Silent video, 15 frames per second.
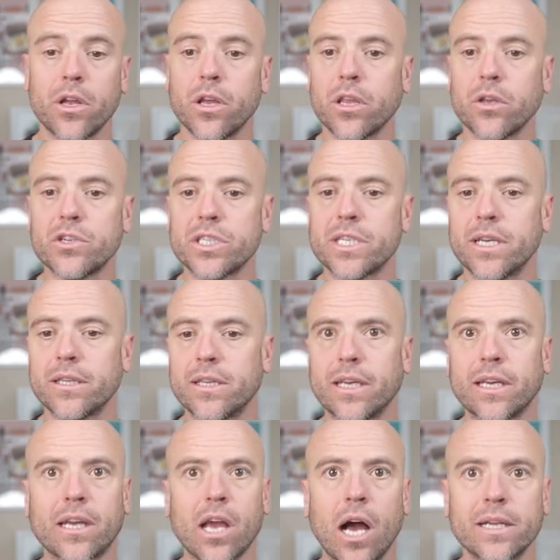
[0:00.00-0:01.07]
You just hit the
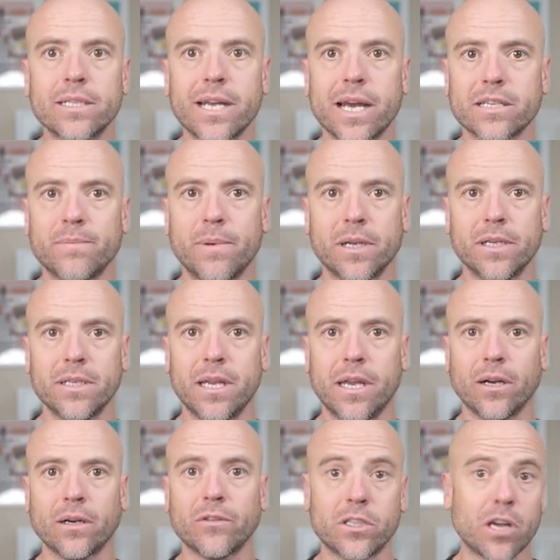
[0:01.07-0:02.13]
contacts button
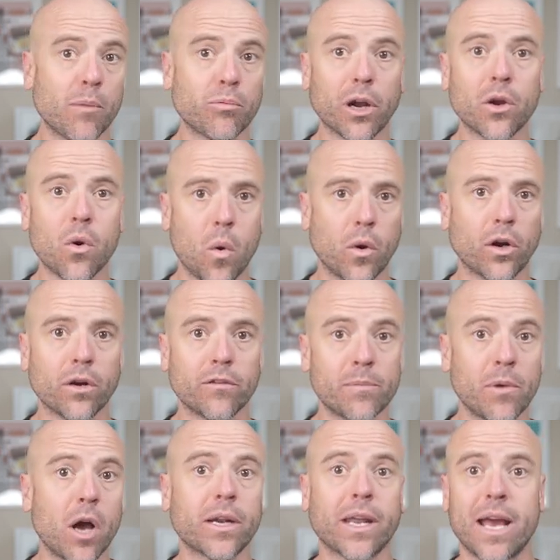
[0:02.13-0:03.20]
here in the top right corner of the
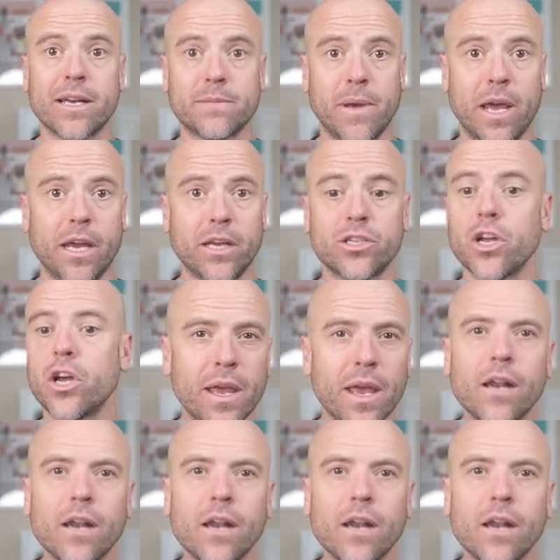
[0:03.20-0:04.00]
podcast page.